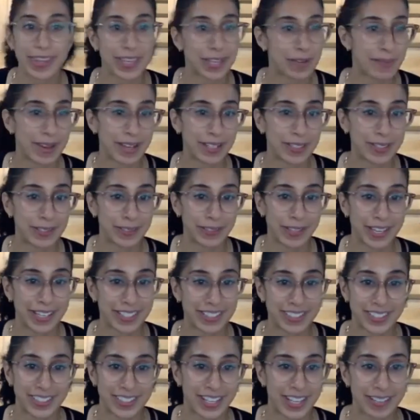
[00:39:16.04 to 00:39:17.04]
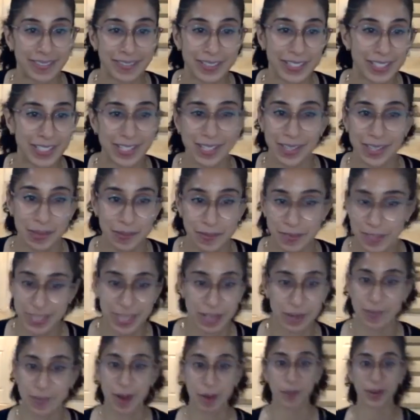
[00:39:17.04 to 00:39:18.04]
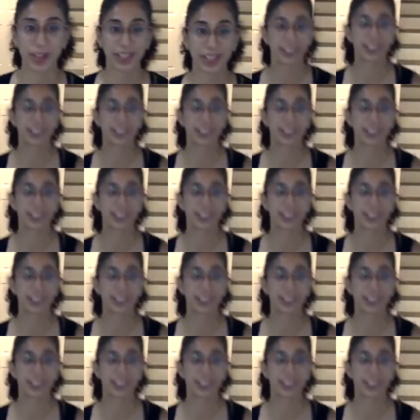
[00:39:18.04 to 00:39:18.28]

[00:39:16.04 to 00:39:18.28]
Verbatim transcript: think about two legs today. We're just gonna think about one.